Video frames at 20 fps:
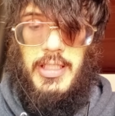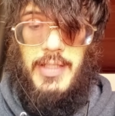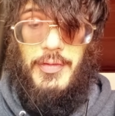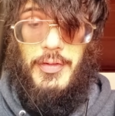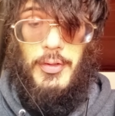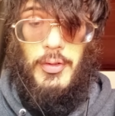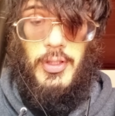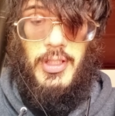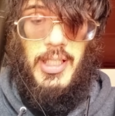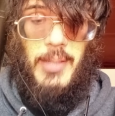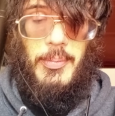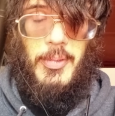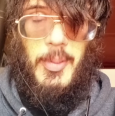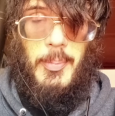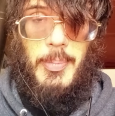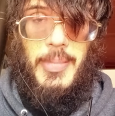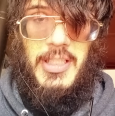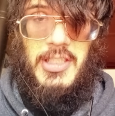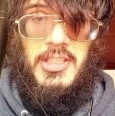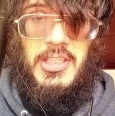if you look up the
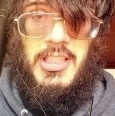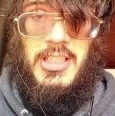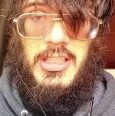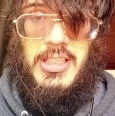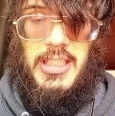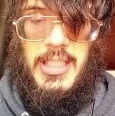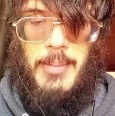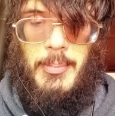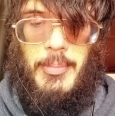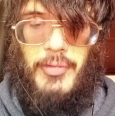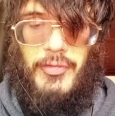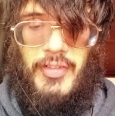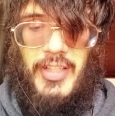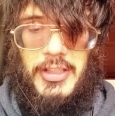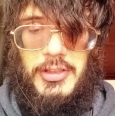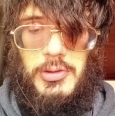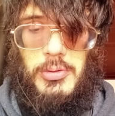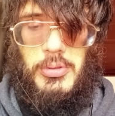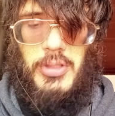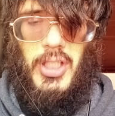Business and
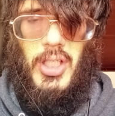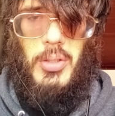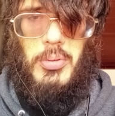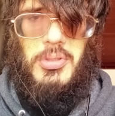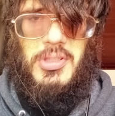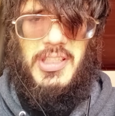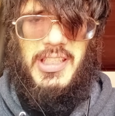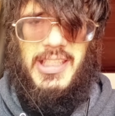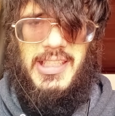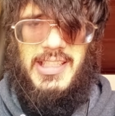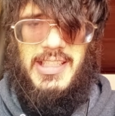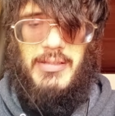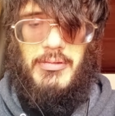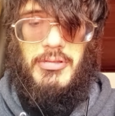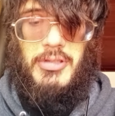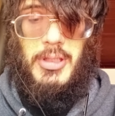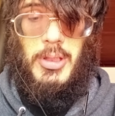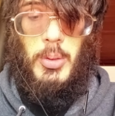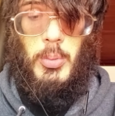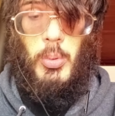Professional Code
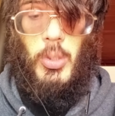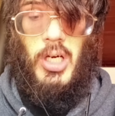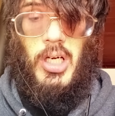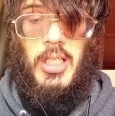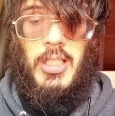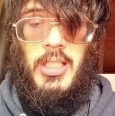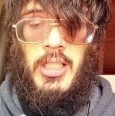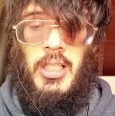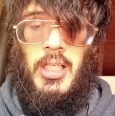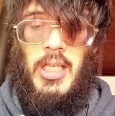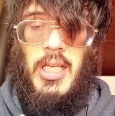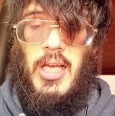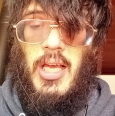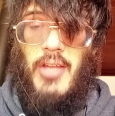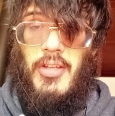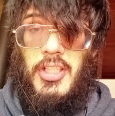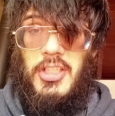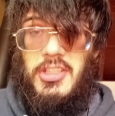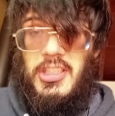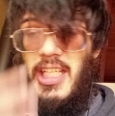6001,
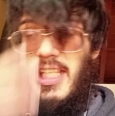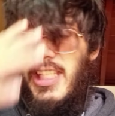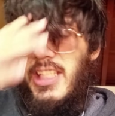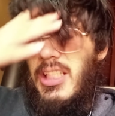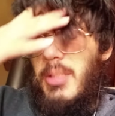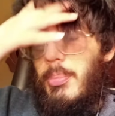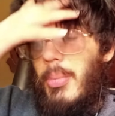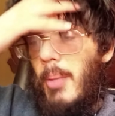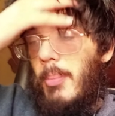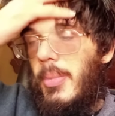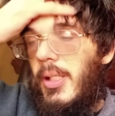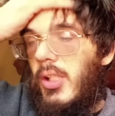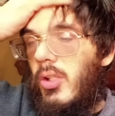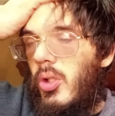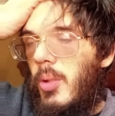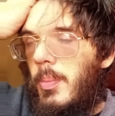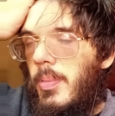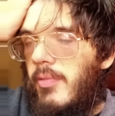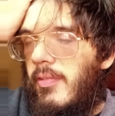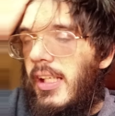the state is a public
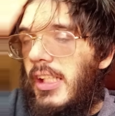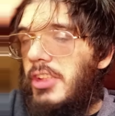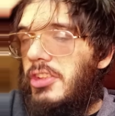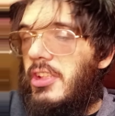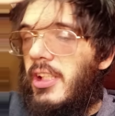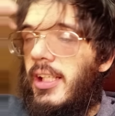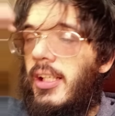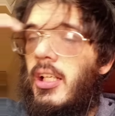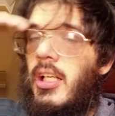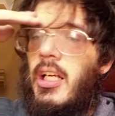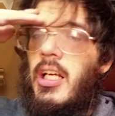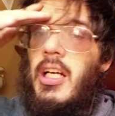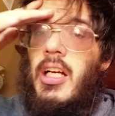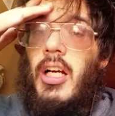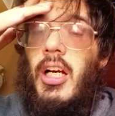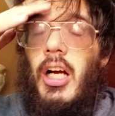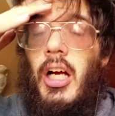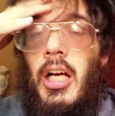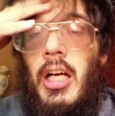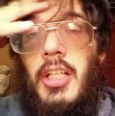corporation.
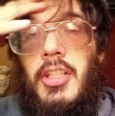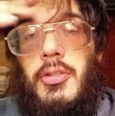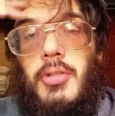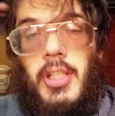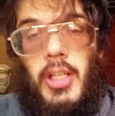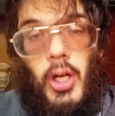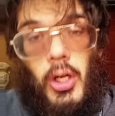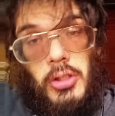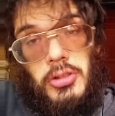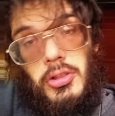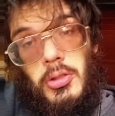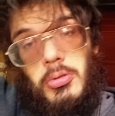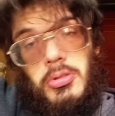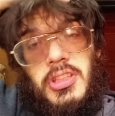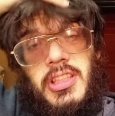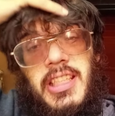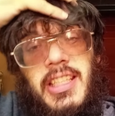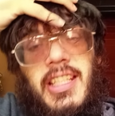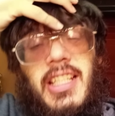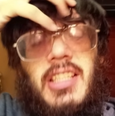You could also
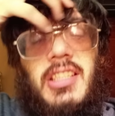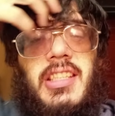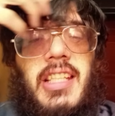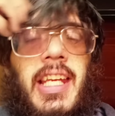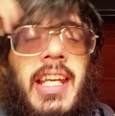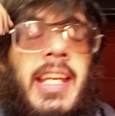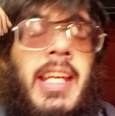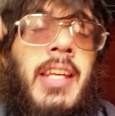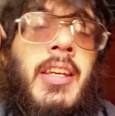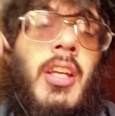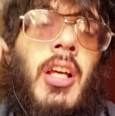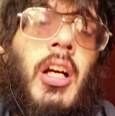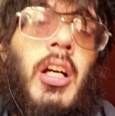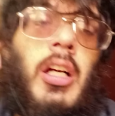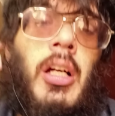see this in